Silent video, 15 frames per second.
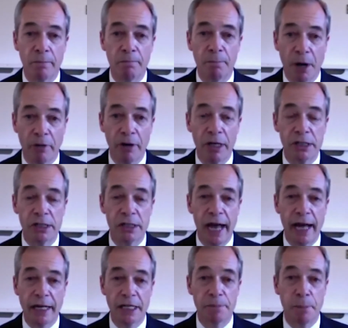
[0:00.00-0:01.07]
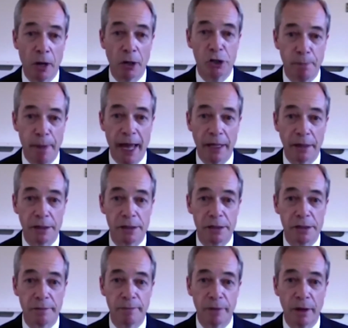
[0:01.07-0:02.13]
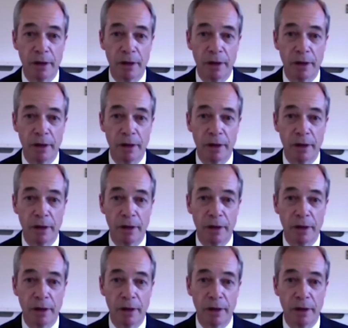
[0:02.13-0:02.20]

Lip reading: Boris and his posh mates